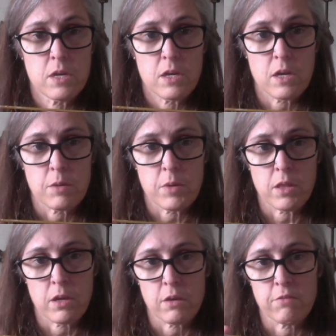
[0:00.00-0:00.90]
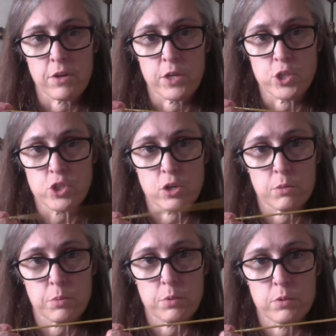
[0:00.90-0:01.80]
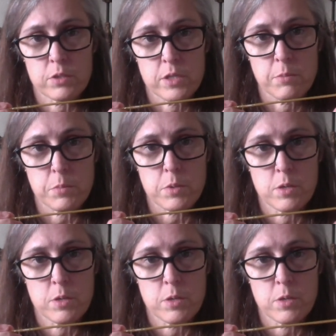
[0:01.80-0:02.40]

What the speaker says: I like a very sharp tip.